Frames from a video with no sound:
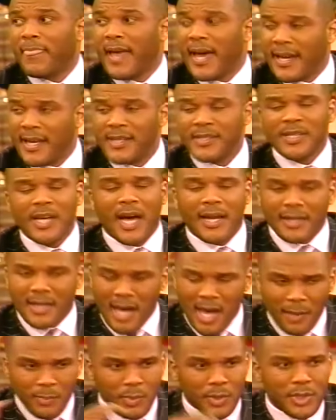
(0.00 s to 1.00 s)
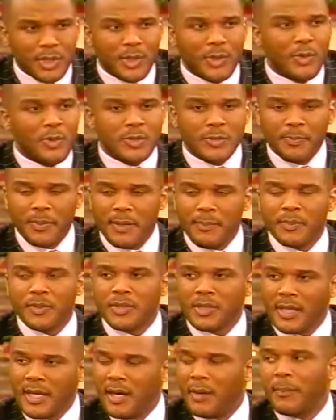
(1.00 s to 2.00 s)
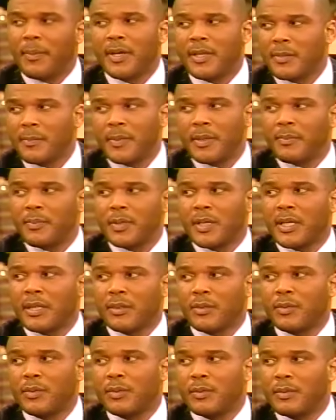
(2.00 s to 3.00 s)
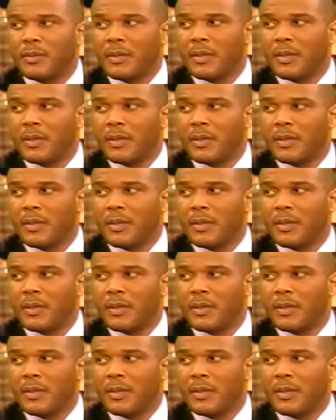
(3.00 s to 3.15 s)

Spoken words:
That is God. God will use people to help other people get through.